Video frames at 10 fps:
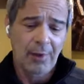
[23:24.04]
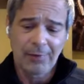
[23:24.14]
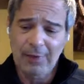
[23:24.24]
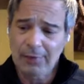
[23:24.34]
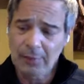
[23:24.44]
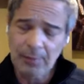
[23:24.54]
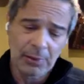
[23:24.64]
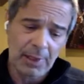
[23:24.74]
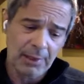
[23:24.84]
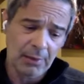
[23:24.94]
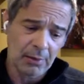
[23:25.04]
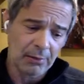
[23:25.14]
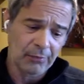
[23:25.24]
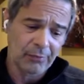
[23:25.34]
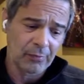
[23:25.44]
thought that the
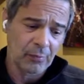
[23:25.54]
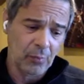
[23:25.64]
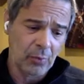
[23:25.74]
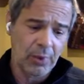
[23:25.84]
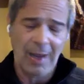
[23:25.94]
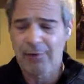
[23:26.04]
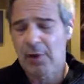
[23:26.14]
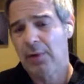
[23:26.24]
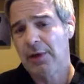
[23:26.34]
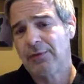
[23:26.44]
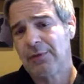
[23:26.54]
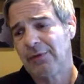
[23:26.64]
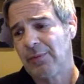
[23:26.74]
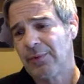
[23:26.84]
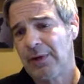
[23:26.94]
millennials would have no
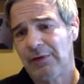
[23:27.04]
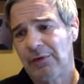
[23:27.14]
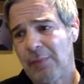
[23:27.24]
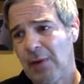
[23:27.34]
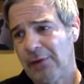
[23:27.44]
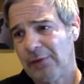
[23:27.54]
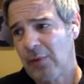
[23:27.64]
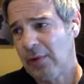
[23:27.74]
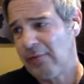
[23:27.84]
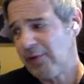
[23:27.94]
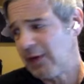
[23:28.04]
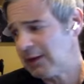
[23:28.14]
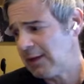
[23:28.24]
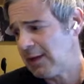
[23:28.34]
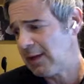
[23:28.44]
interest in precious metals, and quite
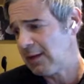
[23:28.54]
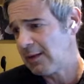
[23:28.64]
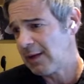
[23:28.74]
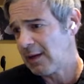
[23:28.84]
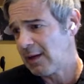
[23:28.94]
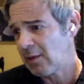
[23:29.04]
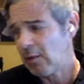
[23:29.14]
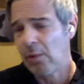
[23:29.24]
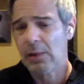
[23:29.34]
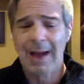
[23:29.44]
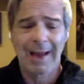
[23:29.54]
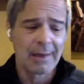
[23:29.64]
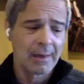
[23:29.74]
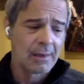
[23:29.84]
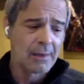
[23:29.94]
frankly, they they are a whole
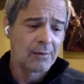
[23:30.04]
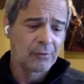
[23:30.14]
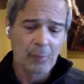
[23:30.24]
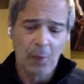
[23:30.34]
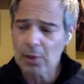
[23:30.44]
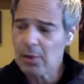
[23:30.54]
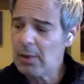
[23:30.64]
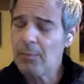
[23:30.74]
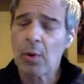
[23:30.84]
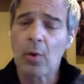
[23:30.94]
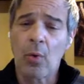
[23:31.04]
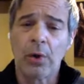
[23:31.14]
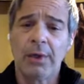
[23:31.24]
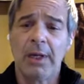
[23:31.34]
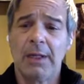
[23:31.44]
lot smarter and more
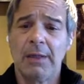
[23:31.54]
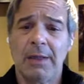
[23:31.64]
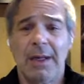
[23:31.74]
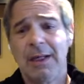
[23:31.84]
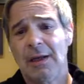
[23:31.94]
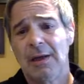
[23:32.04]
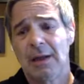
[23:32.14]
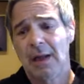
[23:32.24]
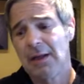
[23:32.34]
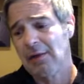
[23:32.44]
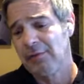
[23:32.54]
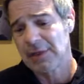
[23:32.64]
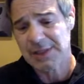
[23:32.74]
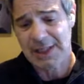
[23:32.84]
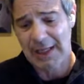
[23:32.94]
coordinated than any any of
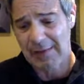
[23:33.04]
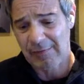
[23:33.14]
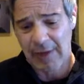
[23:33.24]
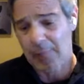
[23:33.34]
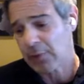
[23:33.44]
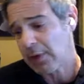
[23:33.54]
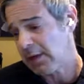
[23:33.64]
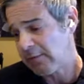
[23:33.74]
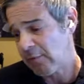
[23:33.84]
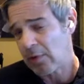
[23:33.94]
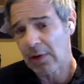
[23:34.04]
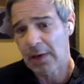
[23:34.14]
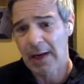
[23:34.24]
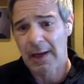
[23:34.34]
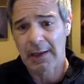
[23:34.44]
us gave them credit for.
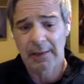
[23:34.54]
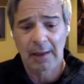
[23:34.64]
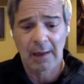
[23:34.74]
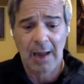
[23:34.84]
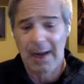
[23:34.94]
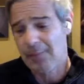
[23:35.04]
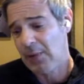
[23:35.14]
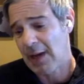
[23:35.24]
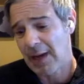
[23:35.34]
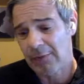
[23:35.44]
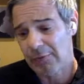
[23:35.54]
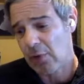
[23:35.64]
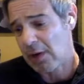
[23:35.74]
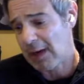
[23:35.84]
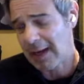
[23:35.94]
And uh, I admit I was
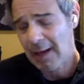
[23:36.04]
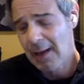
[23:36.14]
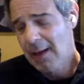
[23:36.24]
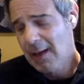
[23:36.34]
wrong. I